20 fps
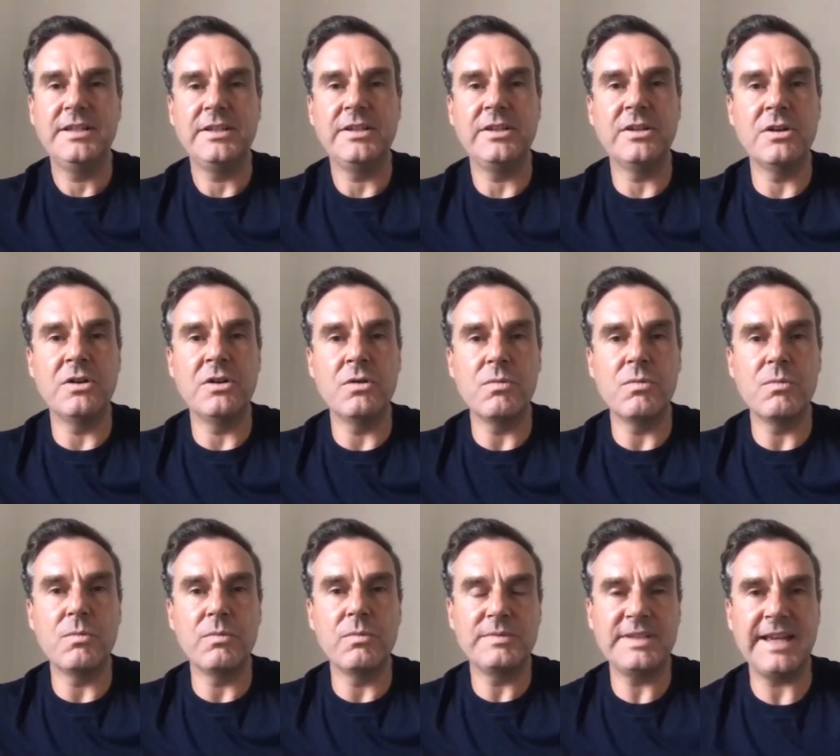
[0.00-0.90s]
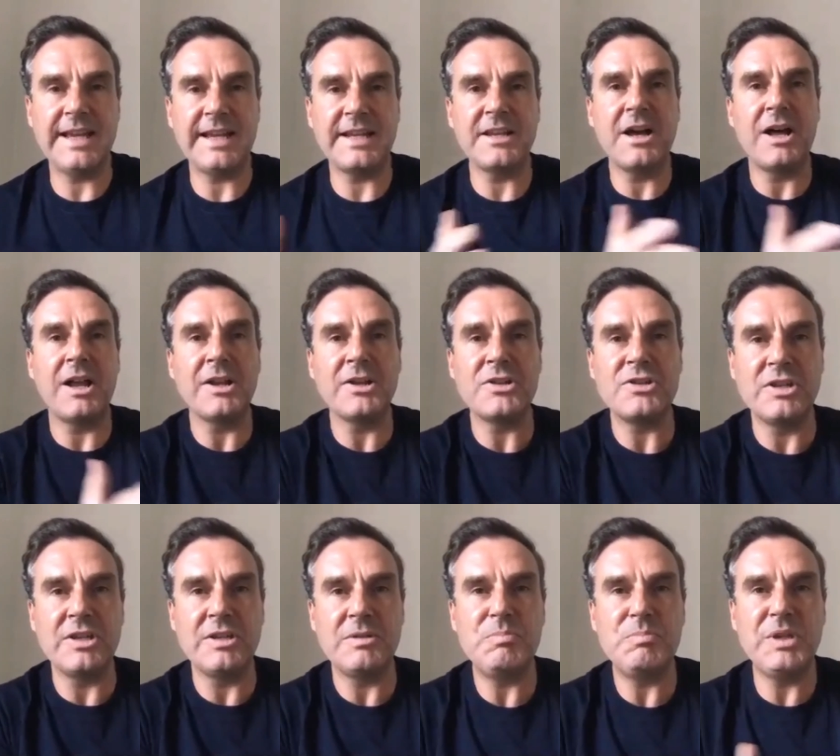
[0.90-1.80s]
you know,
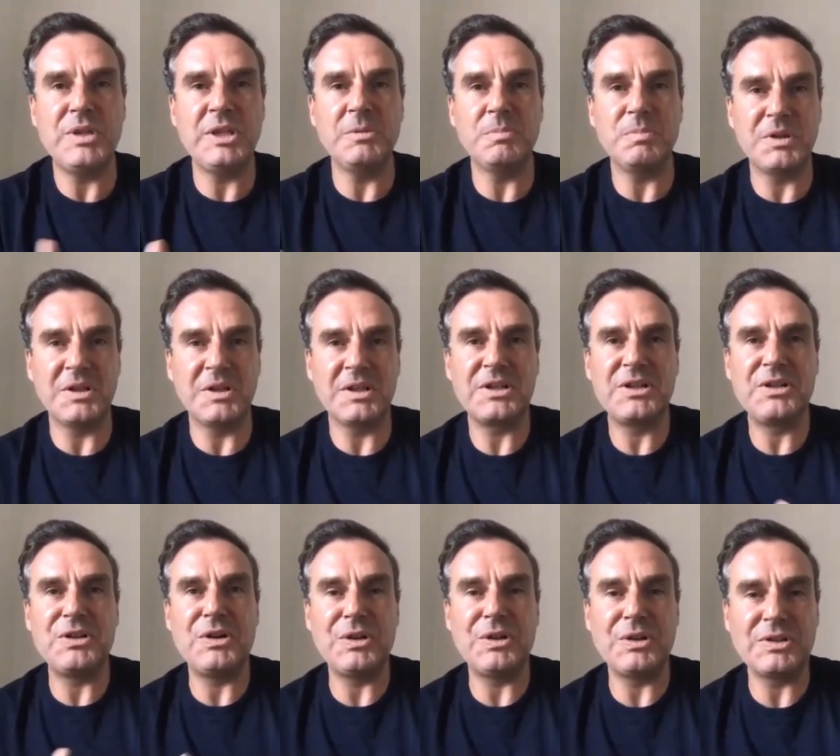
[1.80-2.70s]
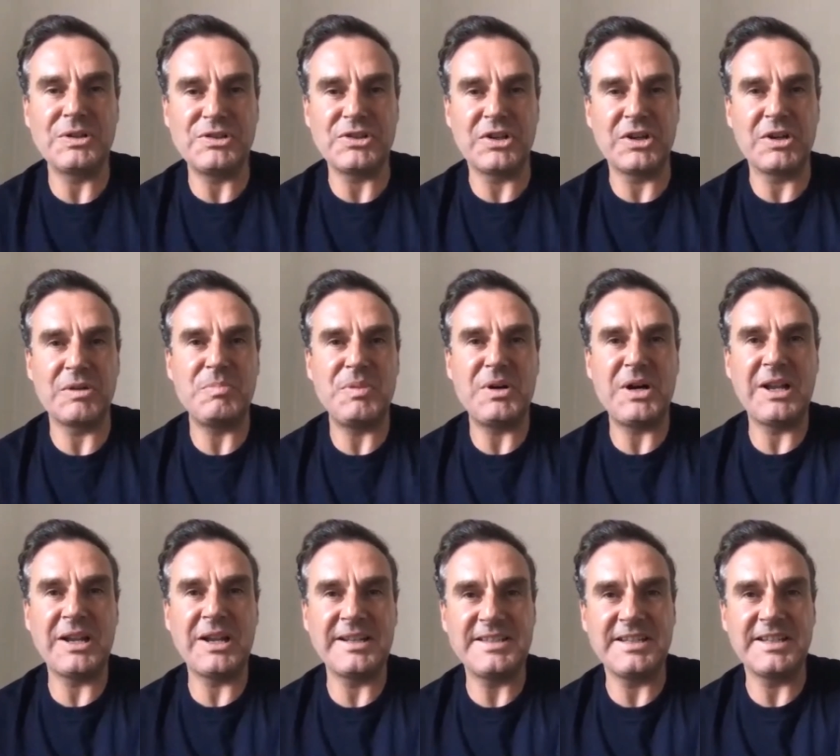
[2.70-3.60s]
technology, people, culture,
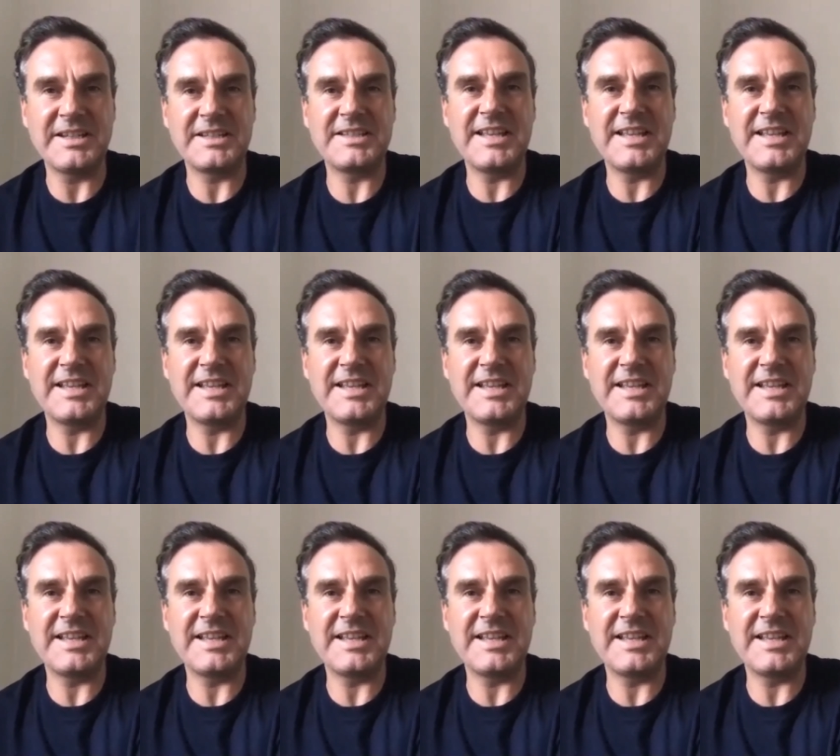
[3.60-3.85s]
politics,